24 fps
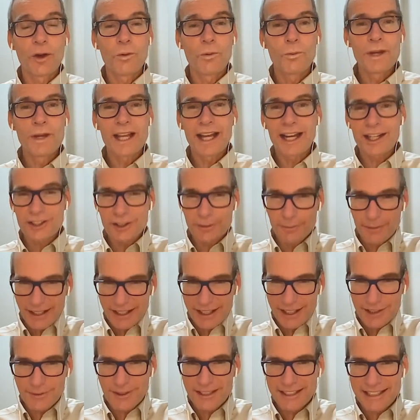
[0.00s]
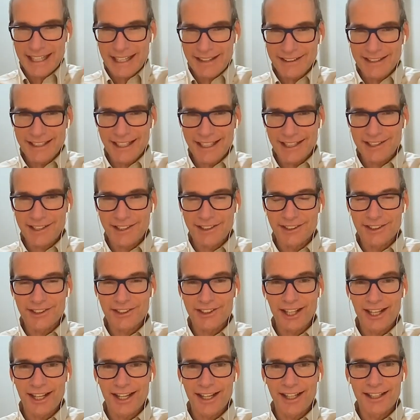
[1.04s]
We actually, because we scan the text in the
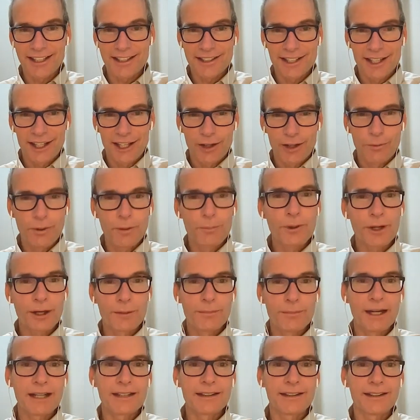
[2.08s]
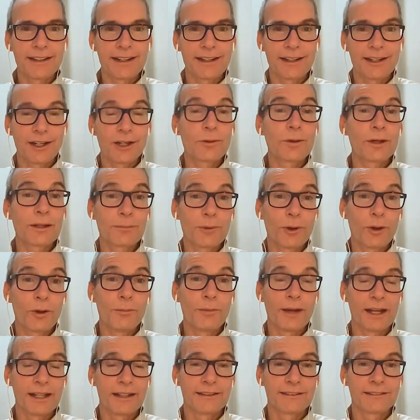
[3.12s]
slides, we'll put a button there, a quick poll
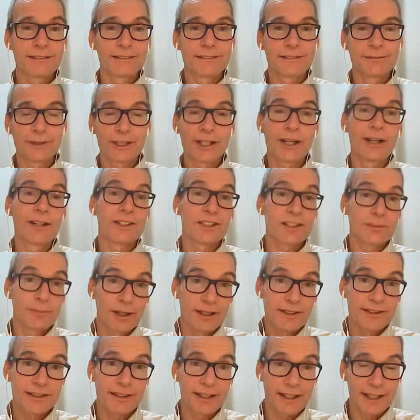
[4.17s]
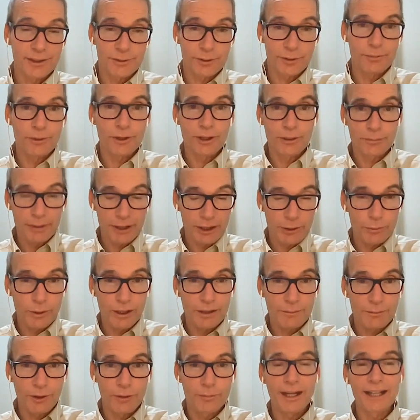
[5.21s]
button. We call it smart slides. We'll put a
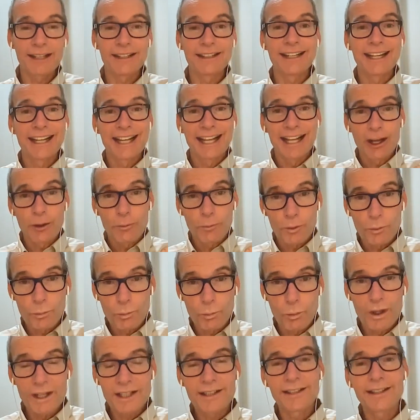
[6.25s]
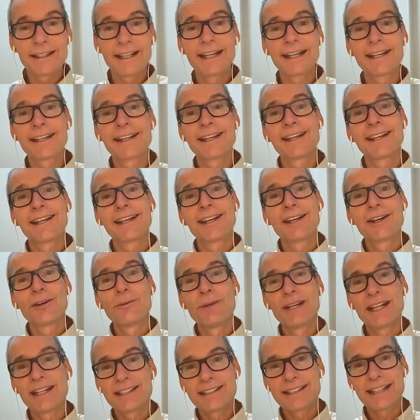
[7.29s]
quick poll button with one click. We
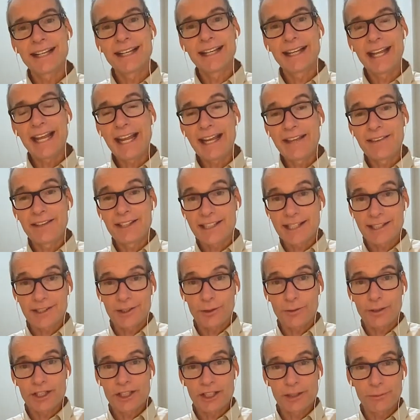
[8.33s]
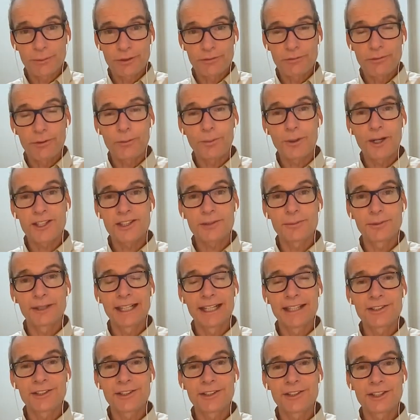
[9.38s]
can say, hey, this has a question with four possible
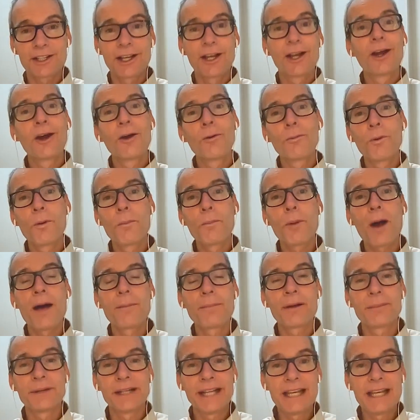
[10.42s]
answers. We'll pop up an